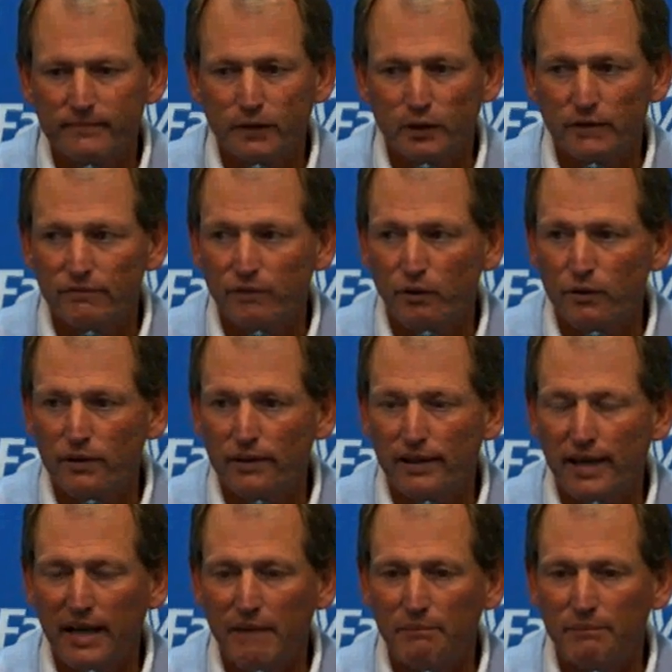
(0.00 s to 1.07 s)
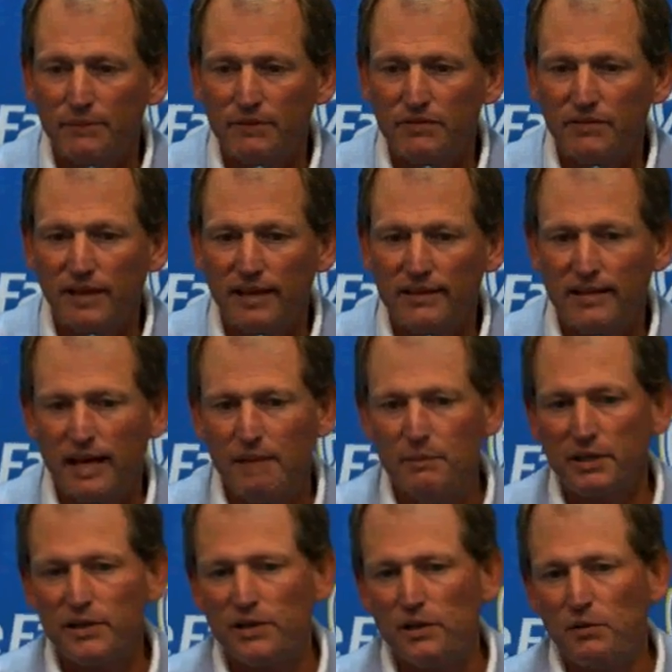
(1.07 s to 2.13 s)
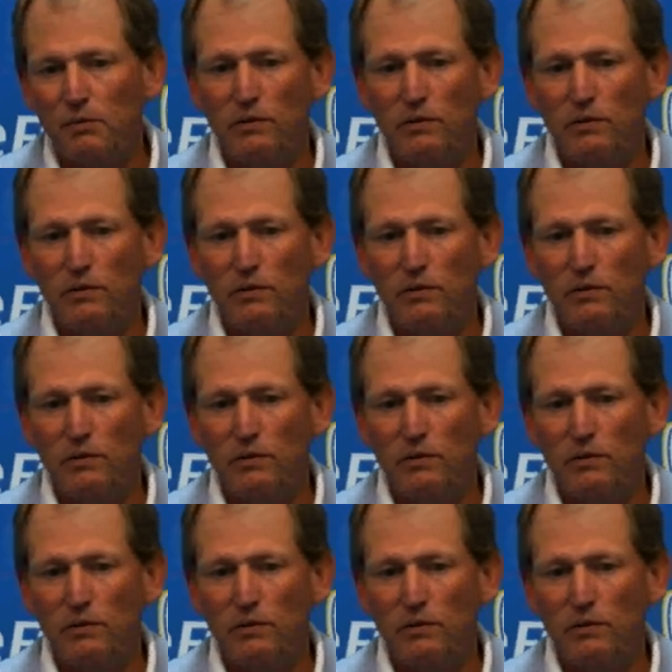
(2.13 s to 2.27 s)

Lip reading: Looking forward to the game. It's that time of year